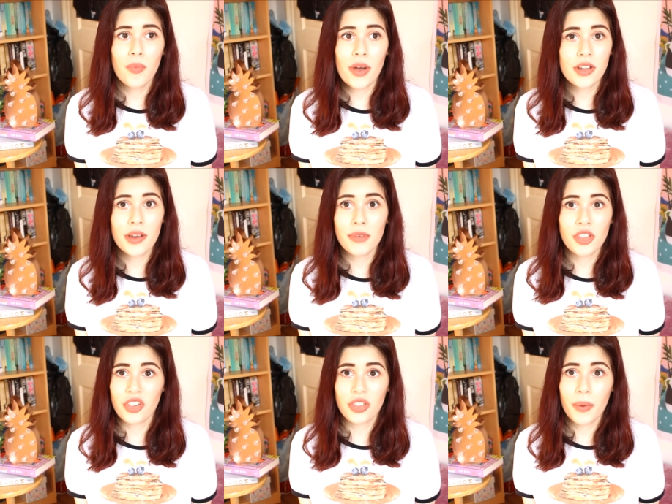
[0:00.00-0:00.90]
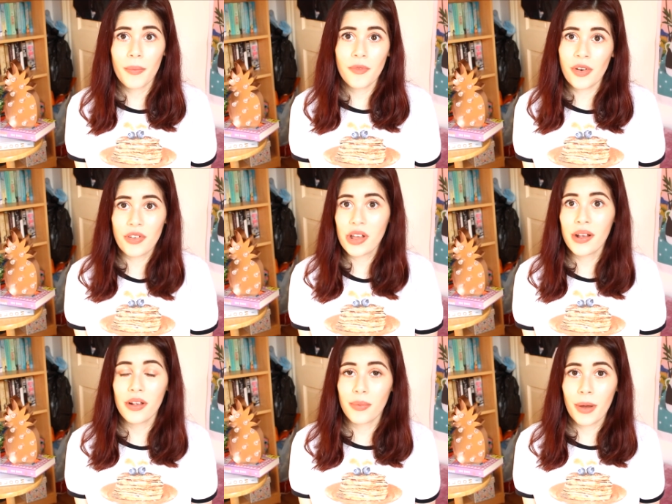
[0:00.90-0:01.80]
why don't we just reveal
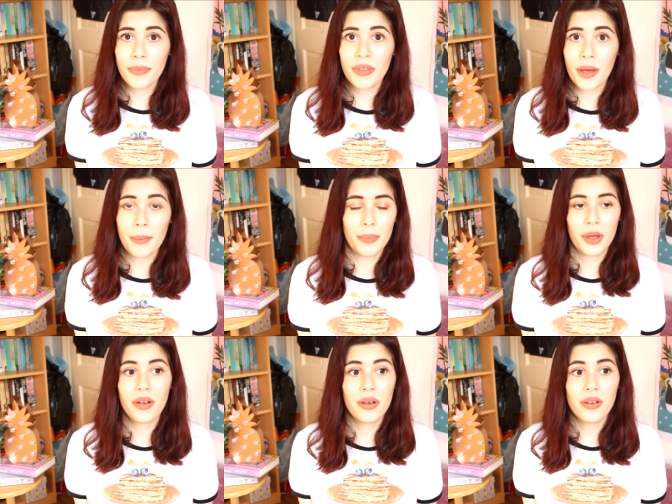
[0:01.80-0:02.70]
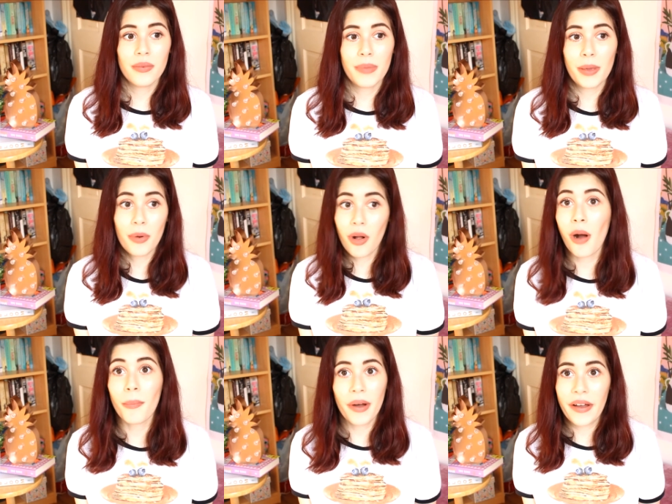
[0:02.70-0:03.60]
it on the website, but people
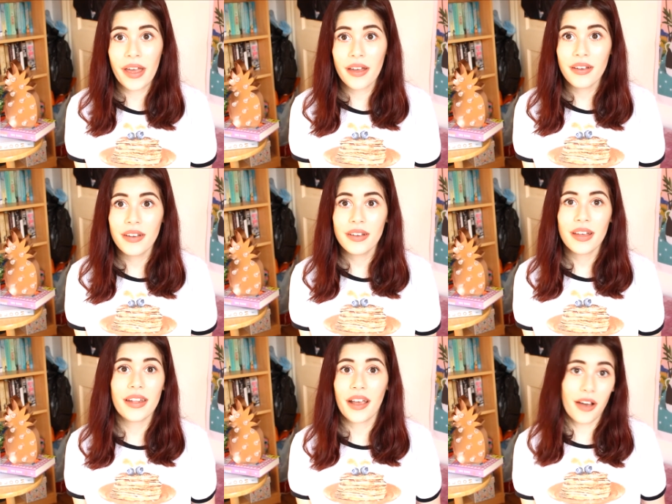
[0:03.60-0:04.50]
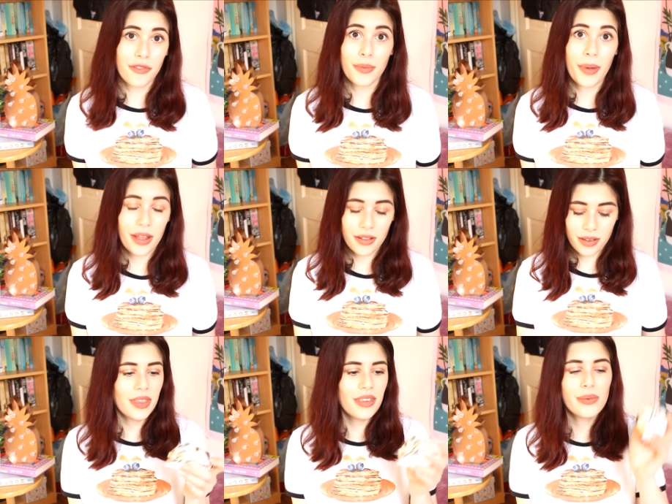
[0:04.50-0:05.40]
can't buy it and they have to wait.
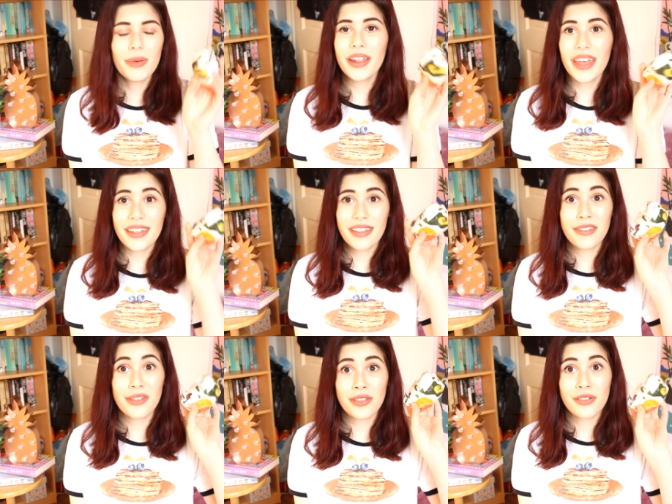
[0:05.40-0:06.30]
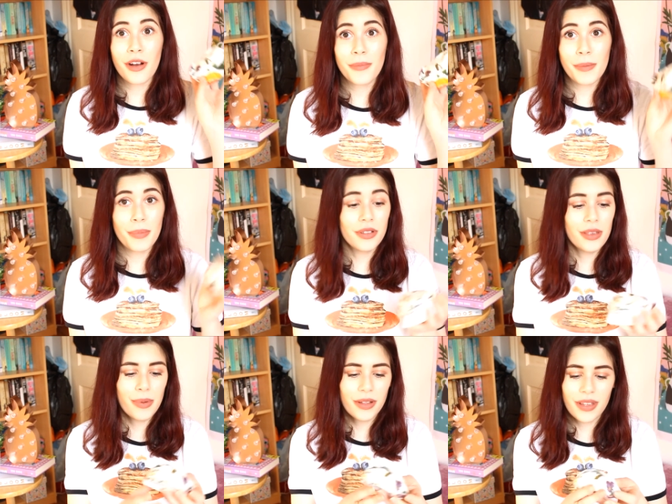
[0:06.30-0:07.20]
This one is the Scrubby
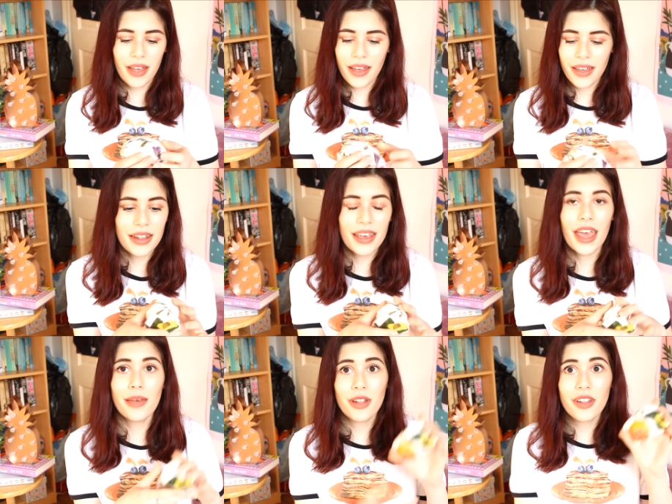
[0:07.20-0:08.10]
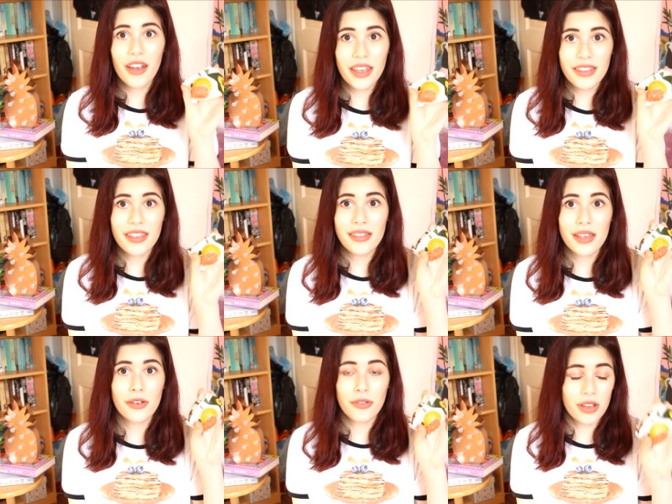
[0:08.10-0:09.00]
Body Butter, and it came the
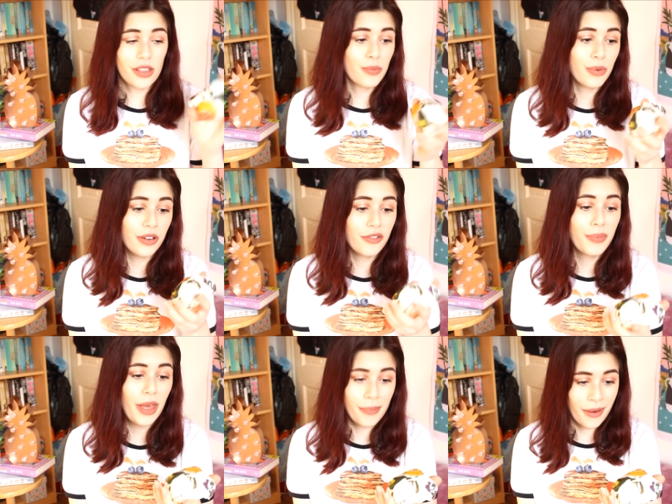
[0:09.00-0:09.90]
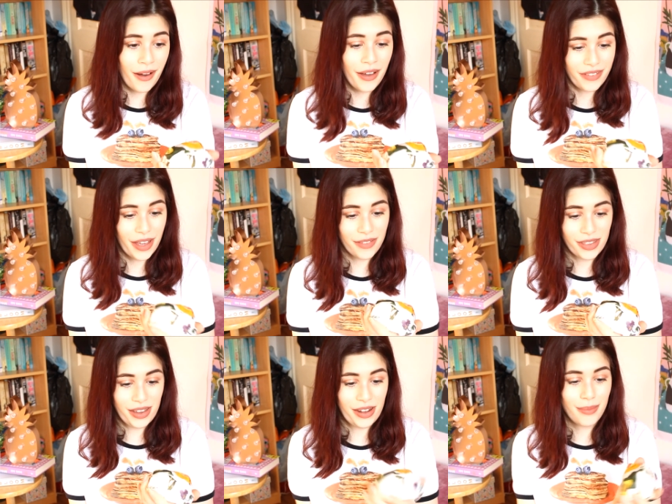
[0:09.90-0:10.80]
nicest grease-proof paper I've ever
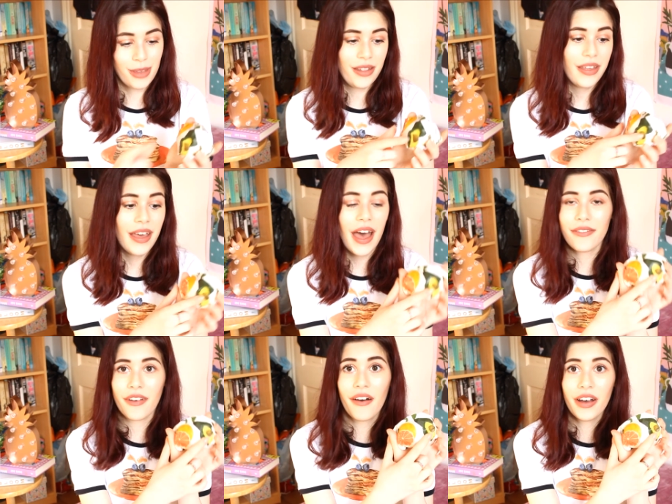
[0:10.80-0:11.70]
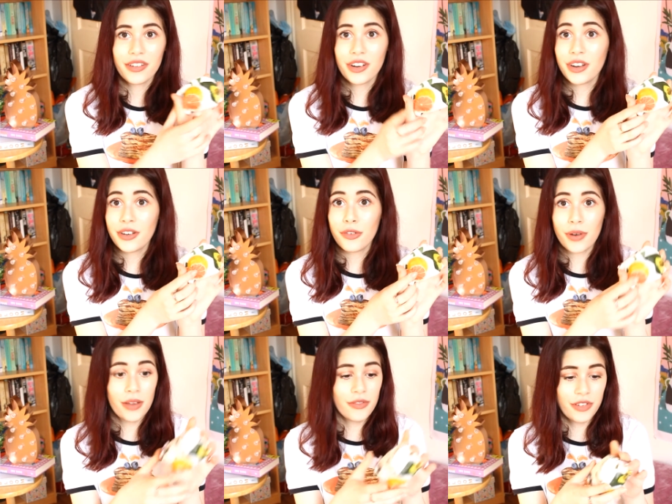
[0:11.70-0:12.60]
seen. I mean, avocado,
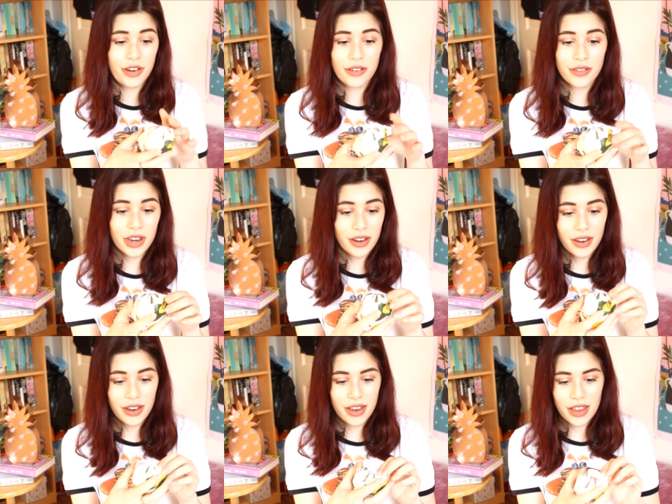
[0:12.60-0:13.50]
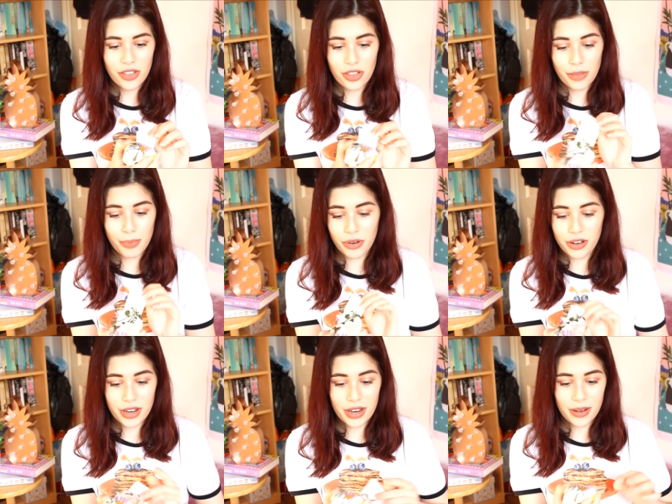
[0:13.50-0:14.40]
grapefruit,
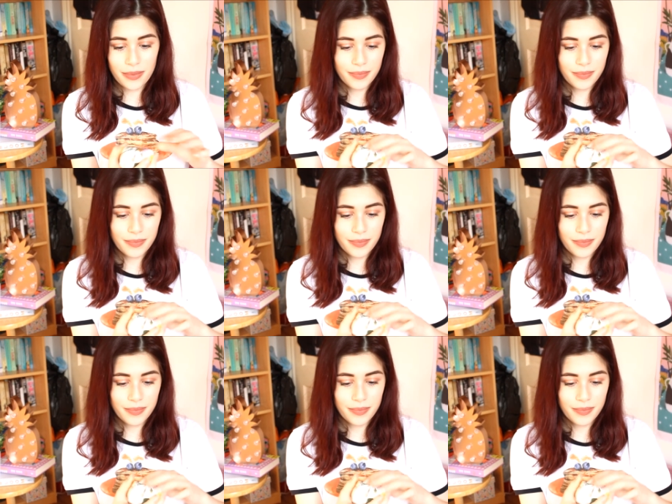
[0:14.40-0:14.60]
pretty.